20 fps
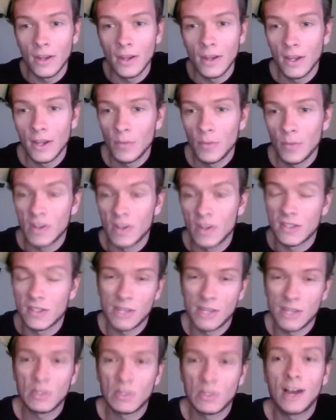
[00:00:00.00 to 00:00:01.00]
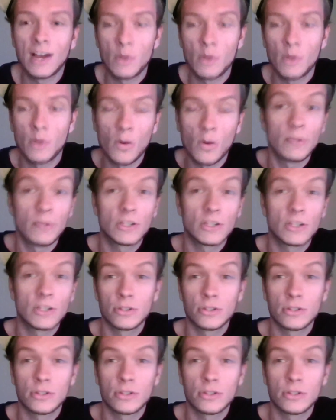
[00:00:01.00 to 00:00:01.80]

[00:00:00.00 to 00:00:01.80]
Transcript: but at the same time, I want to make sure that it's